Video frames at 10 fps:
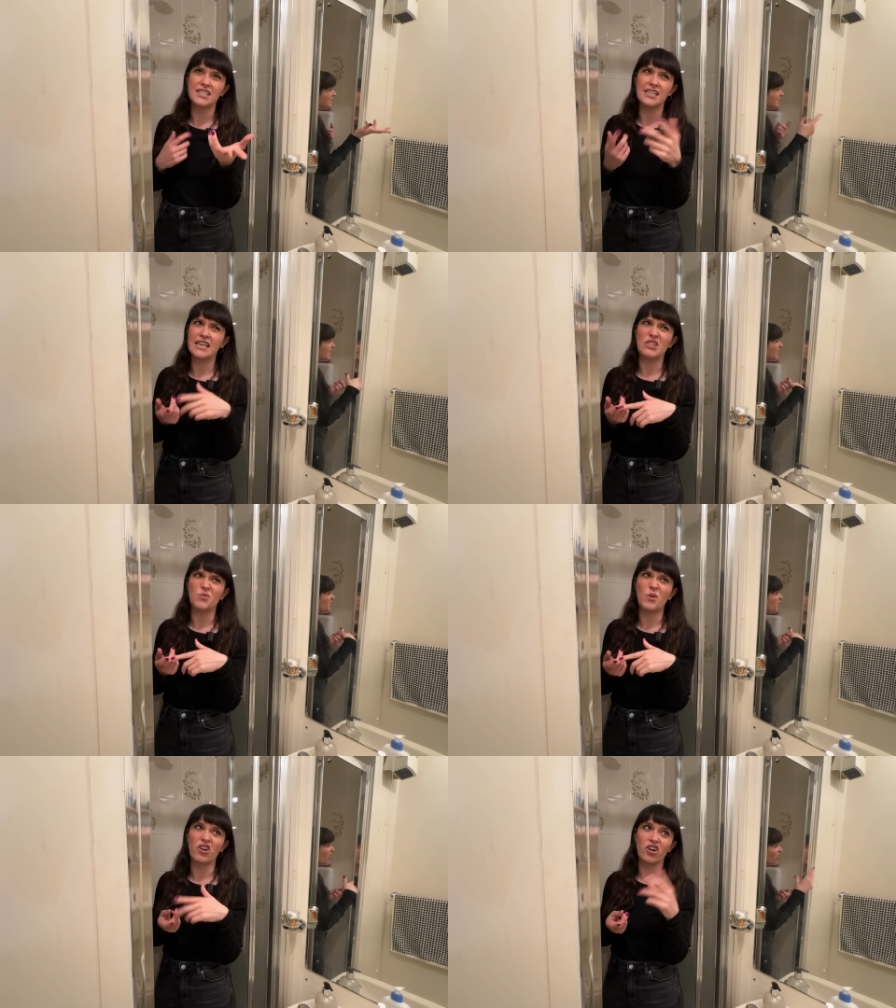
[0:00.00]
to heat the
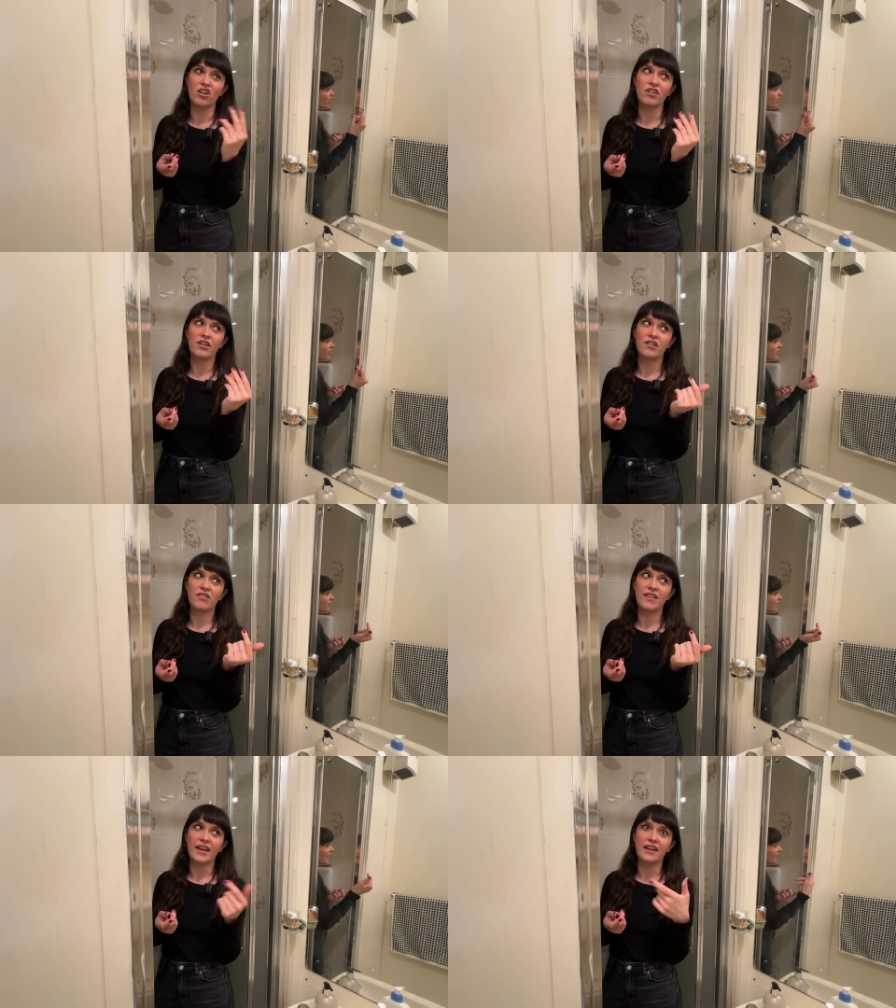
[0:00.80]
water
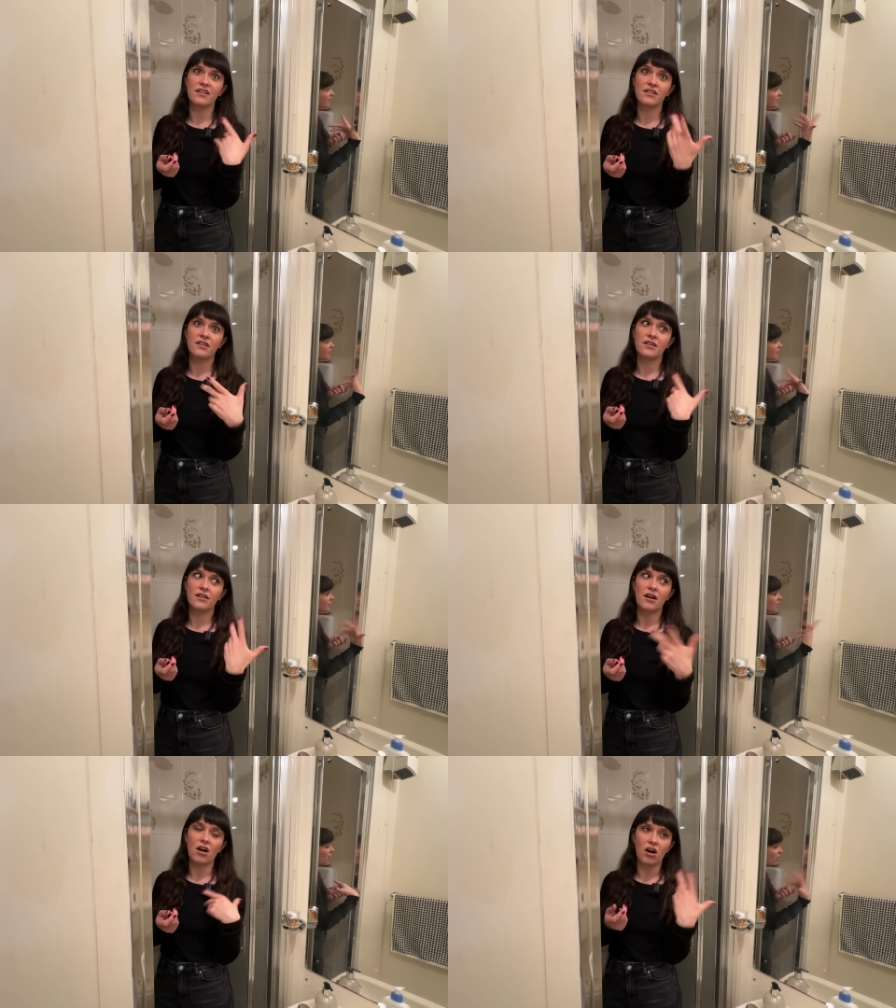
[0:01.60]
like
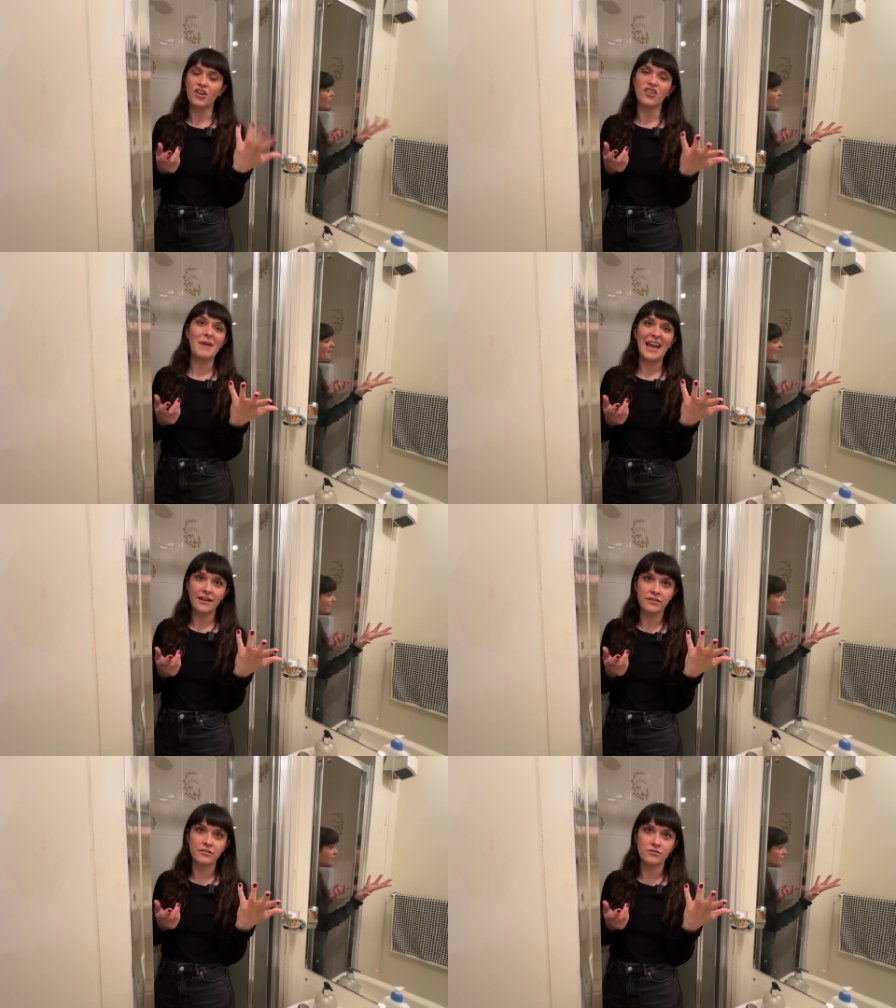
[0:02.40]
on
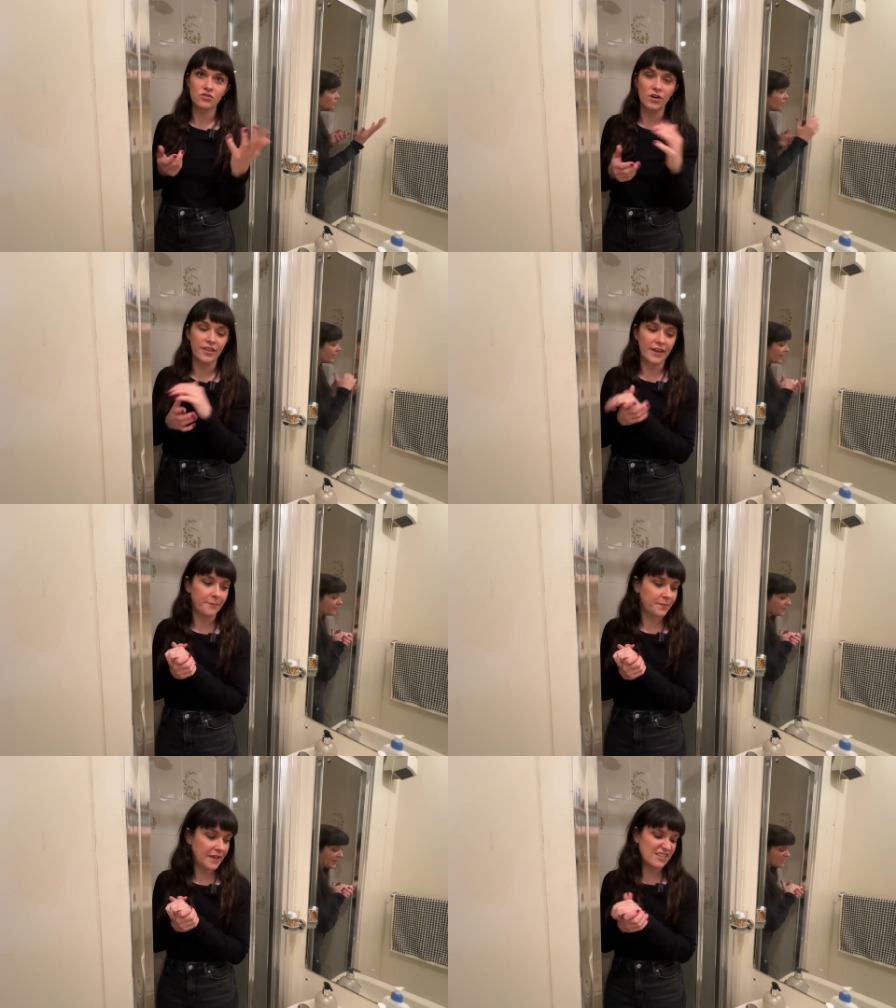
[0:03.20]
demand sort of thing.
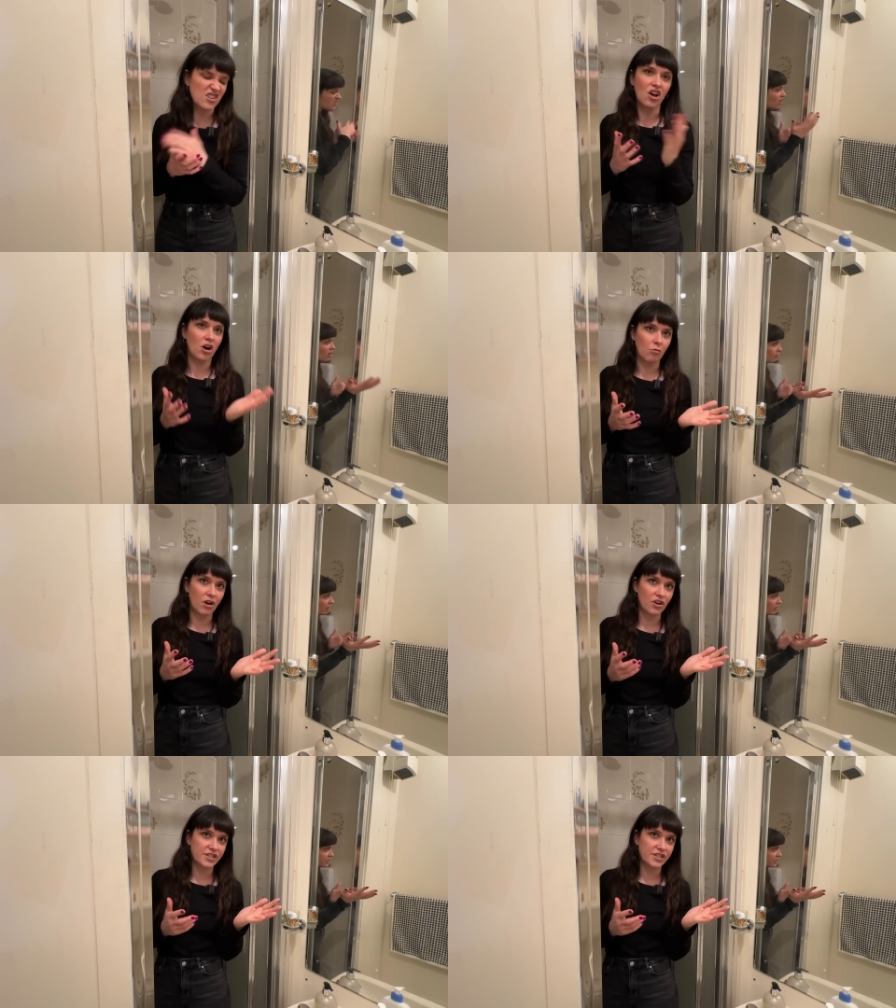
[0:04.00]
It's not a hot water